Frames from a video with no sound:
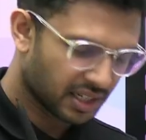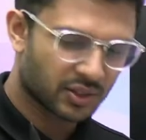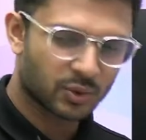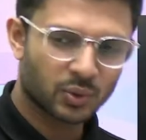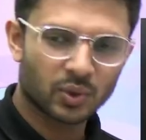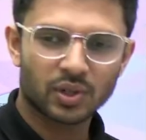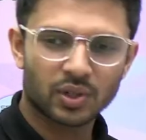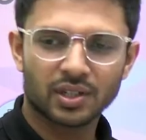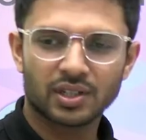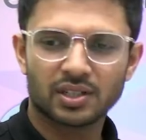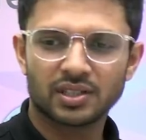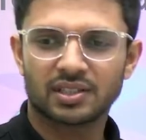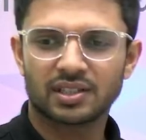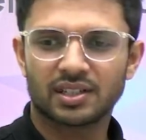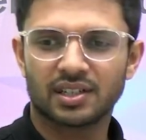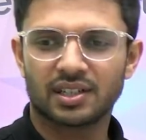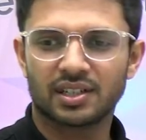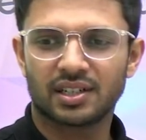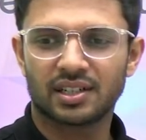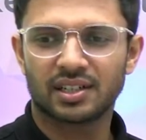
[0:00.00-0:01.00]
think it
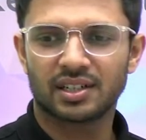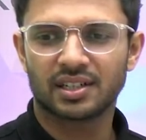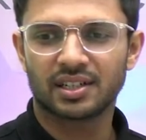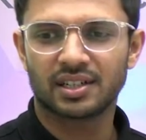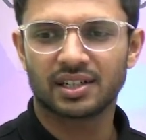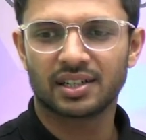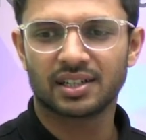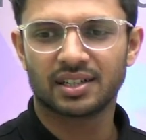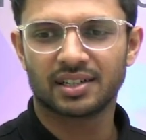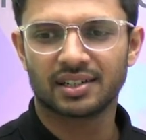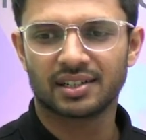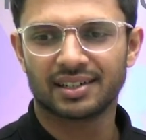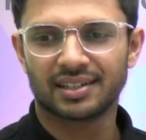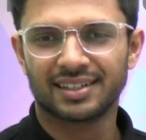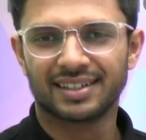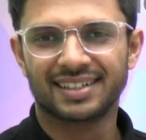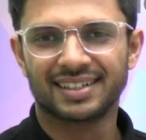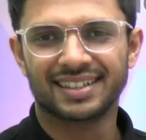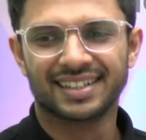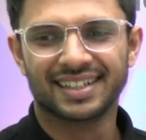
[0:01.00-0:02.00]
was
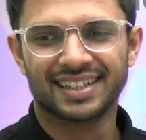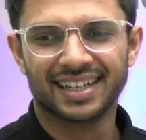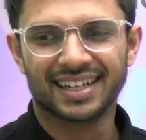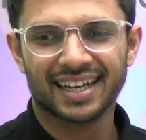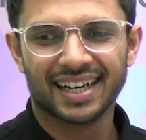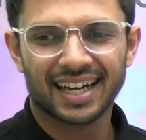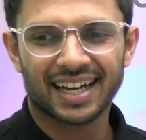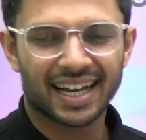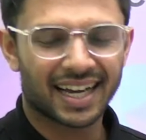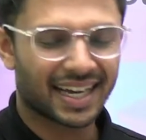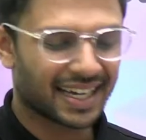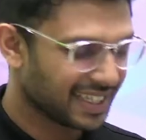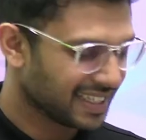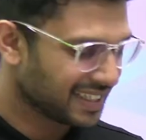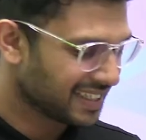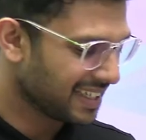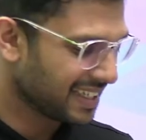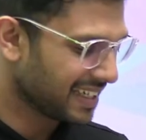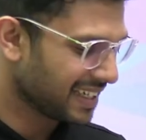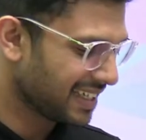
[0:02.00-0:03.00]
an
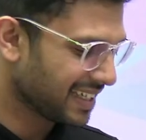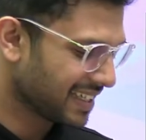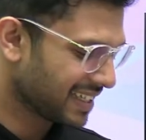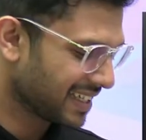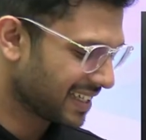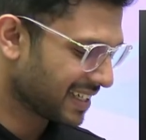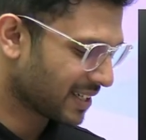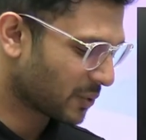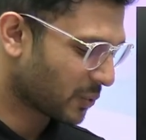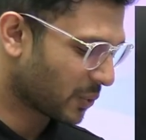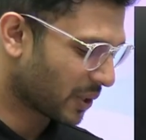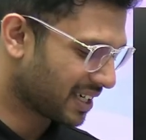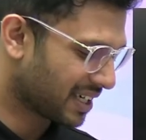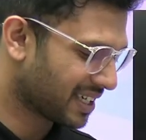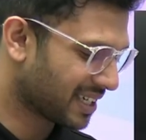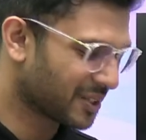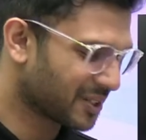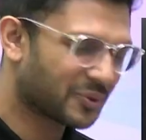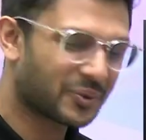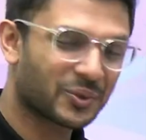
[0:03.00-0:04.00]
easy
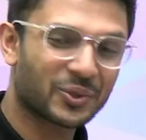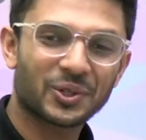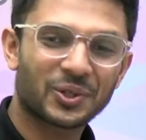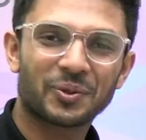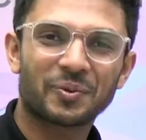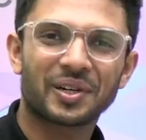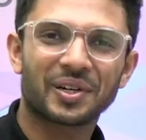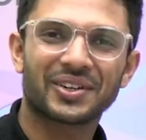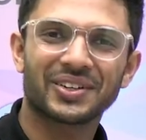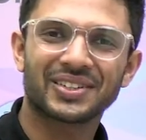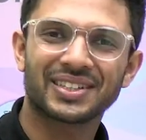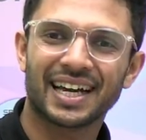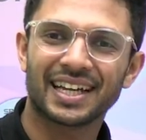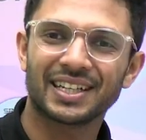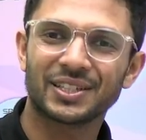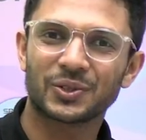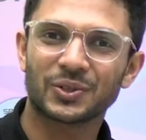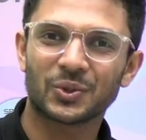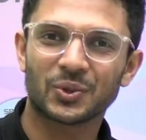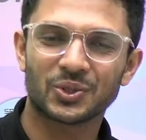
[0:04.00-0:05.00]
question for you because
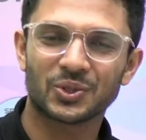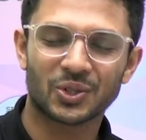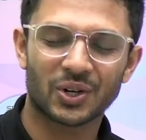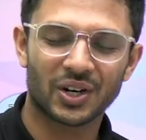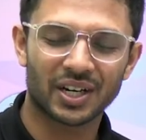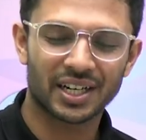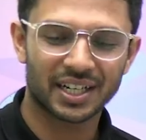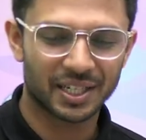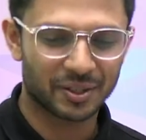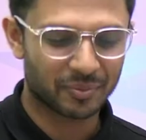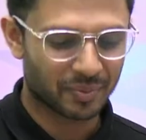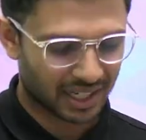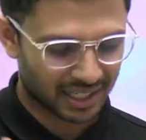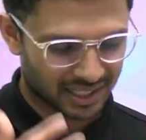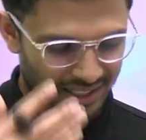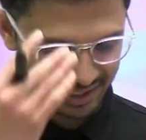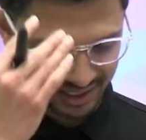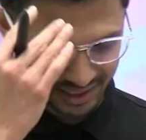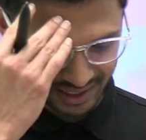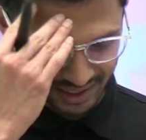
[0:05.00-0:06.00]
answer was already
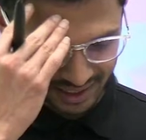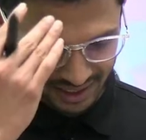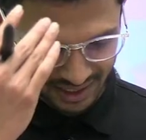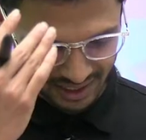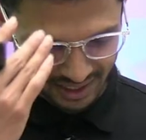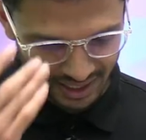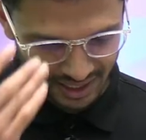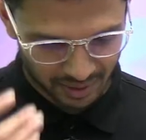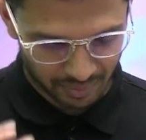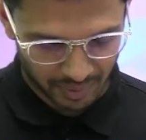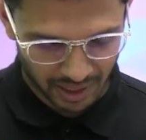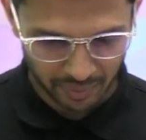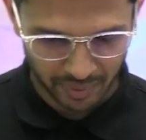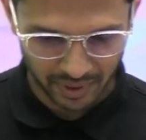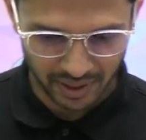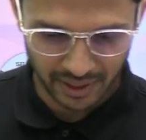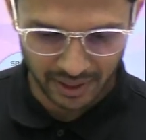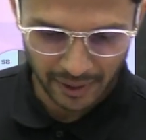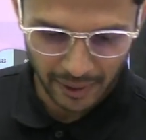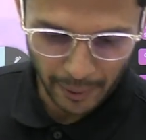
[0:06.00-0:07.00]
marked. Are
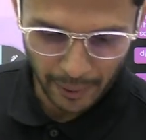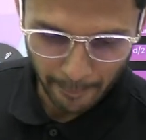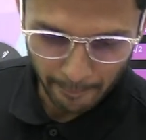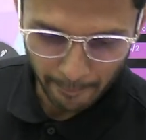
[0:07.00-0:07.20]
baapre.